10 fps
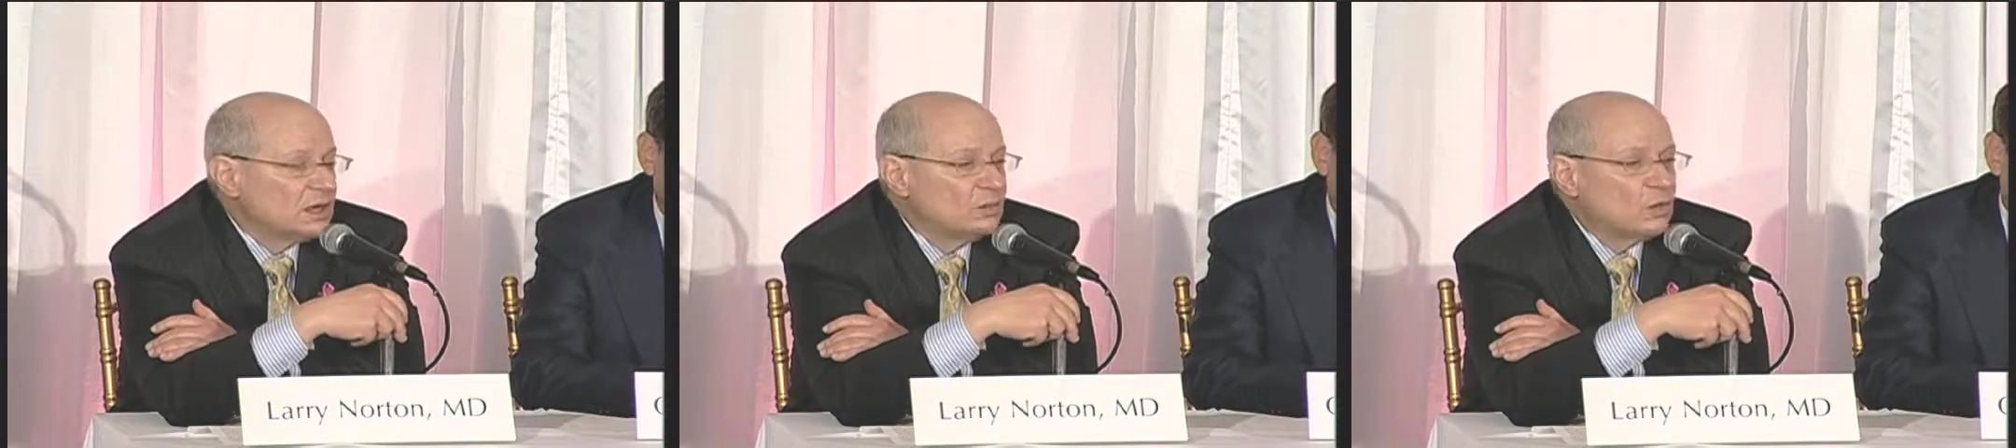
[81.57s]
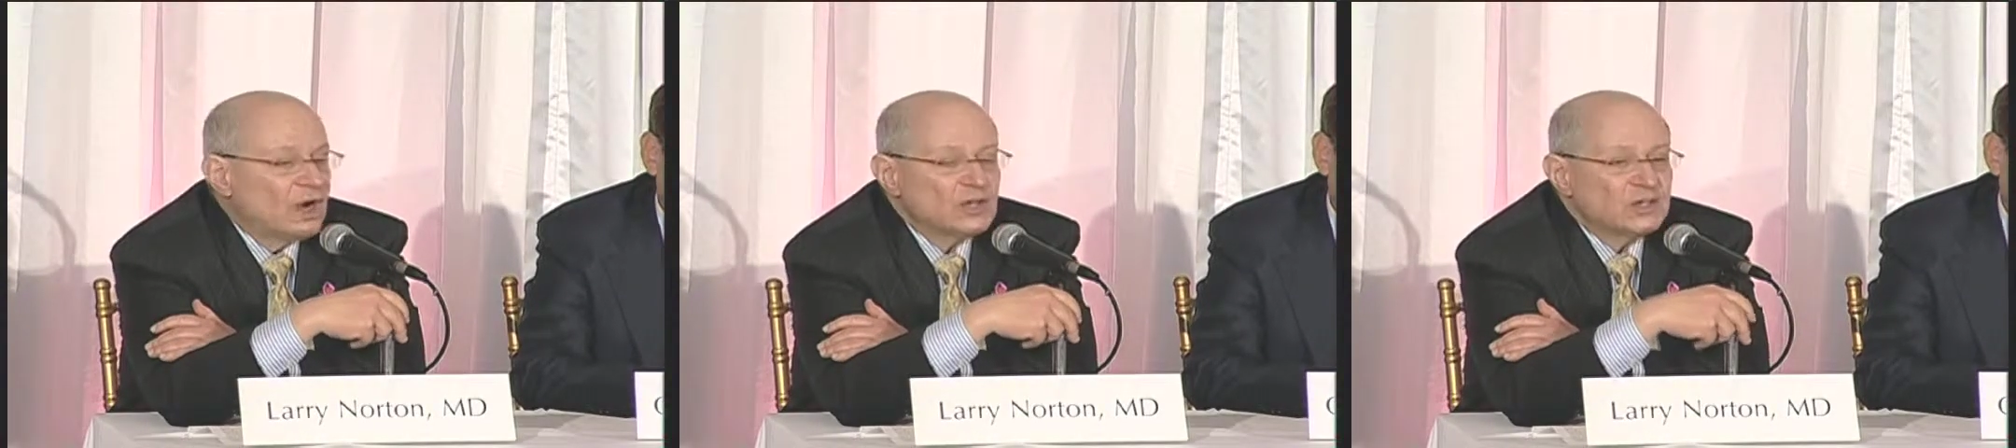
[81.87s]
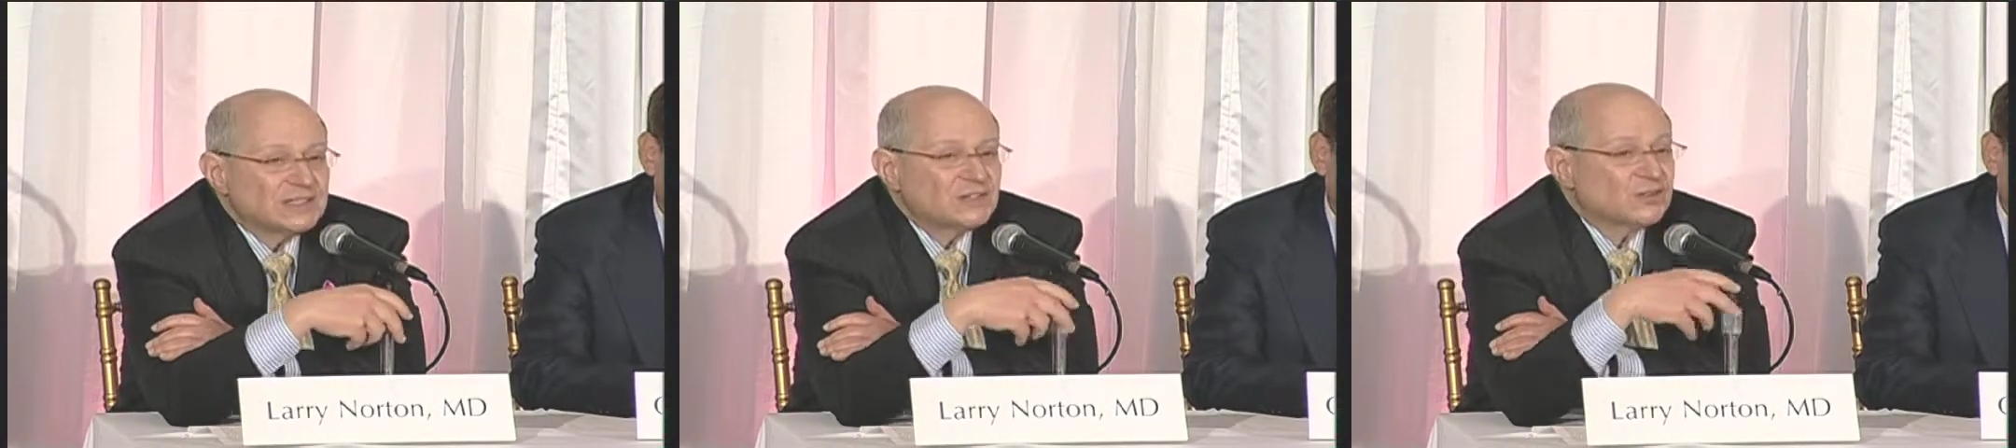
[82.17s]
Uh, why you
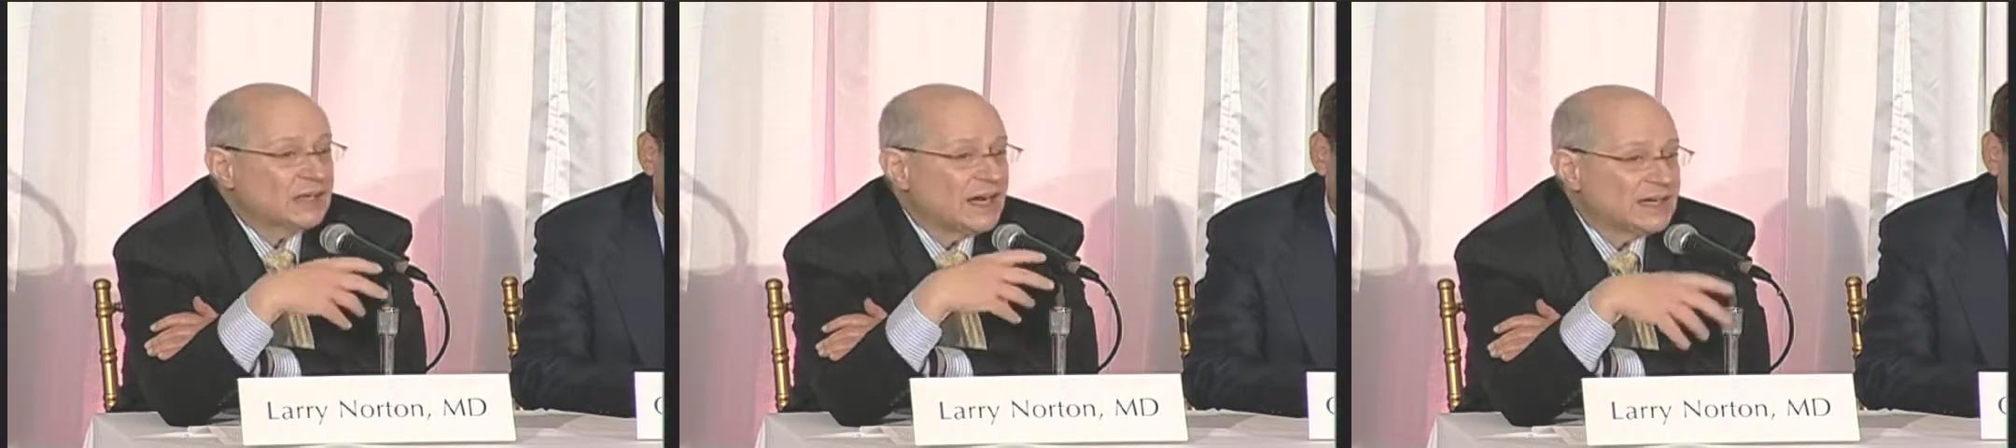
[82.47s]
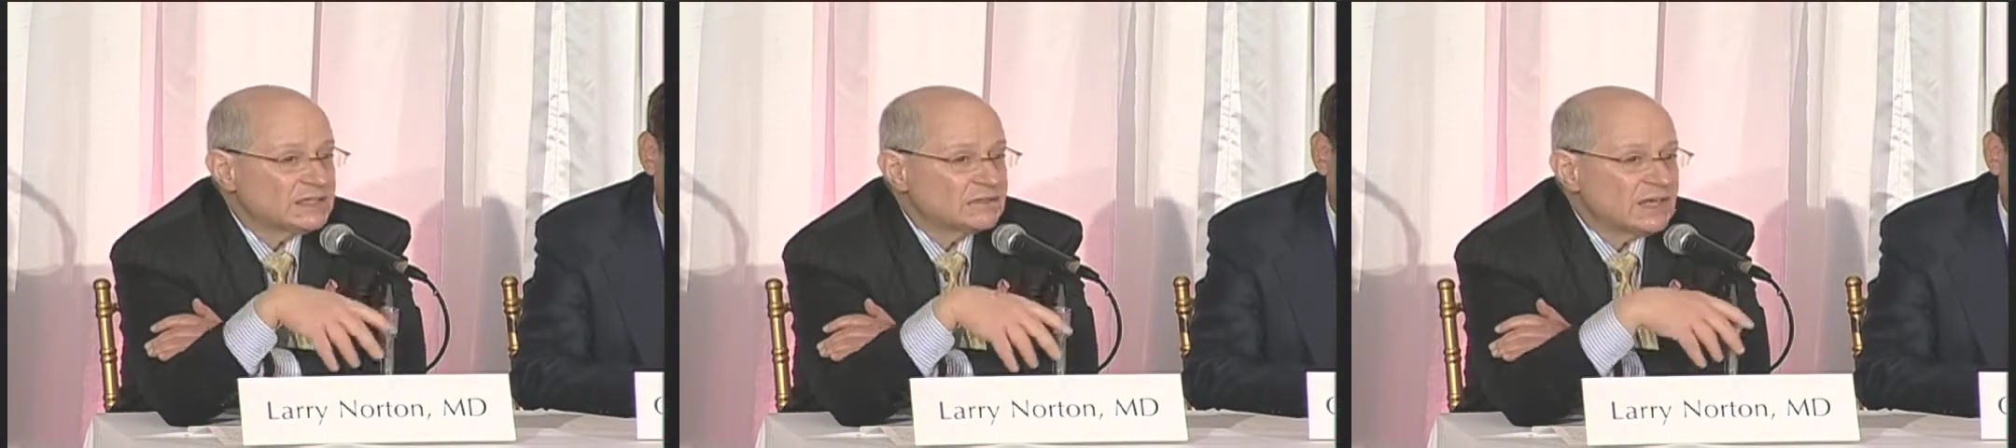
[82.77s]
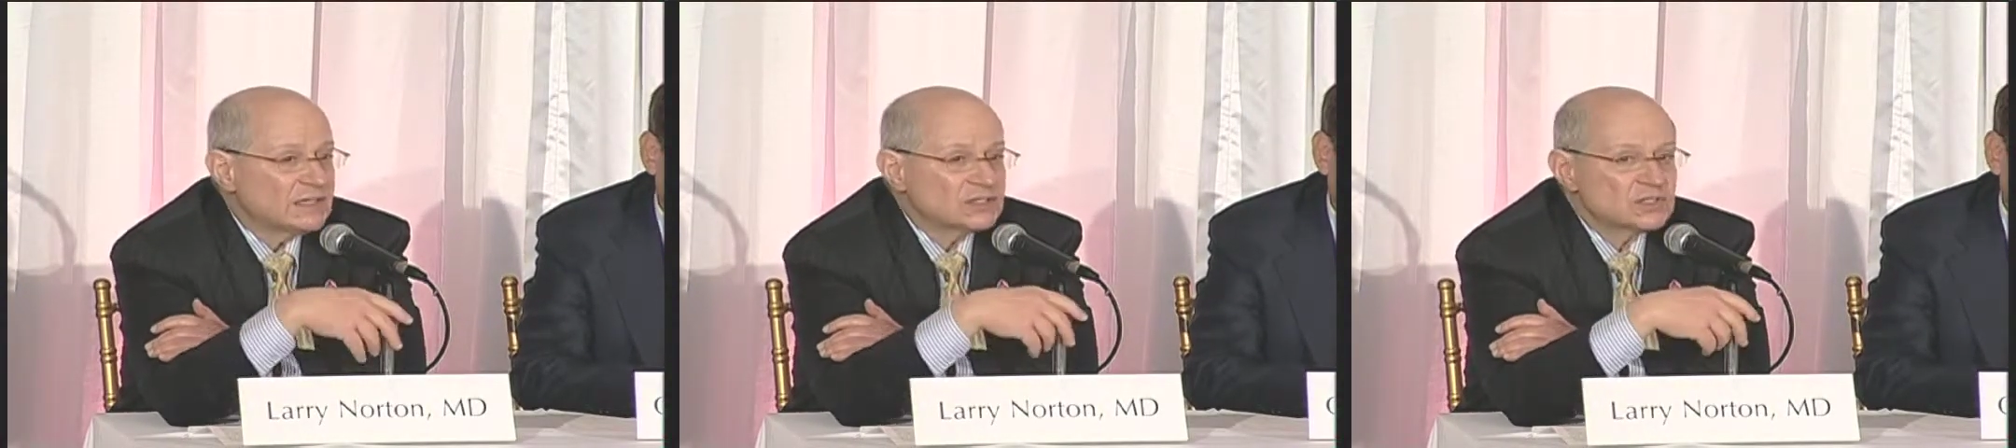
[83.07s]
get different kinds of
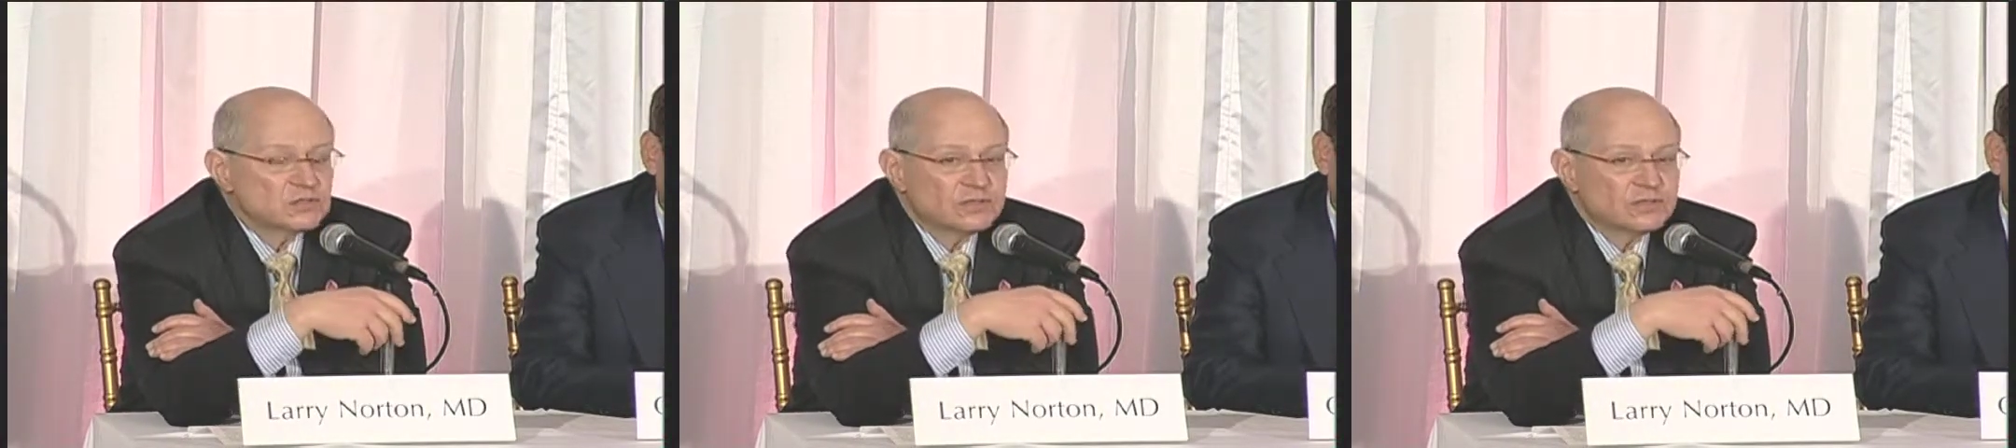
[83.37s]
cancers